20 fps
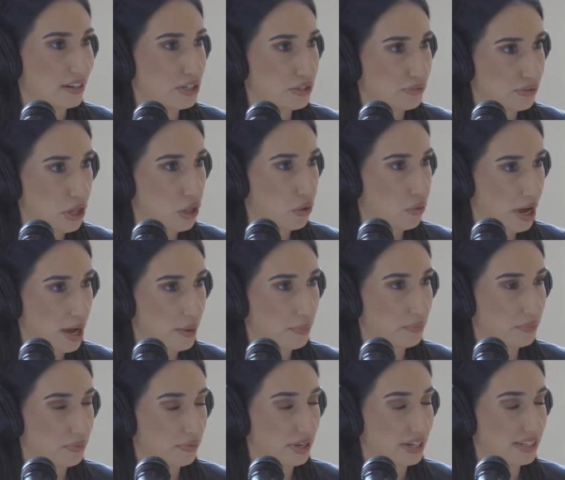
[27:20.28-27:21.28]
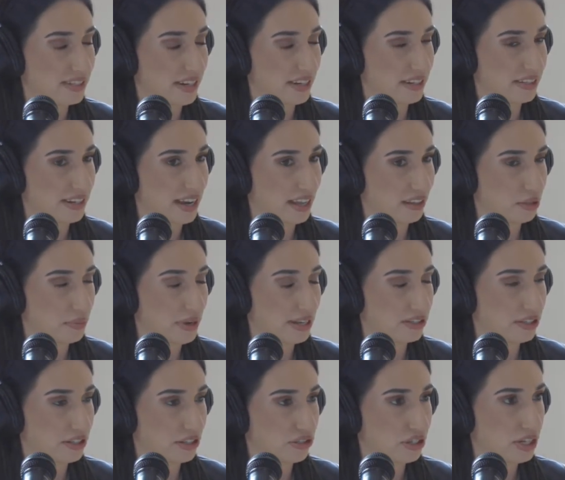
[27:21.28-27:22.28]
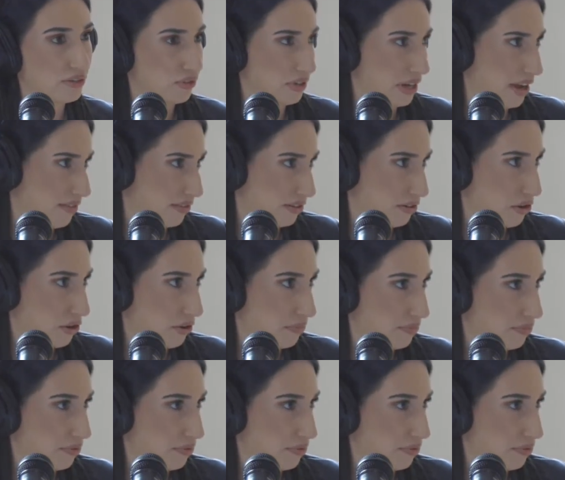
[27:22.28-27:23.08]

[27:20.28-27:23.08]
follow up and send a tailored message if you haven't heard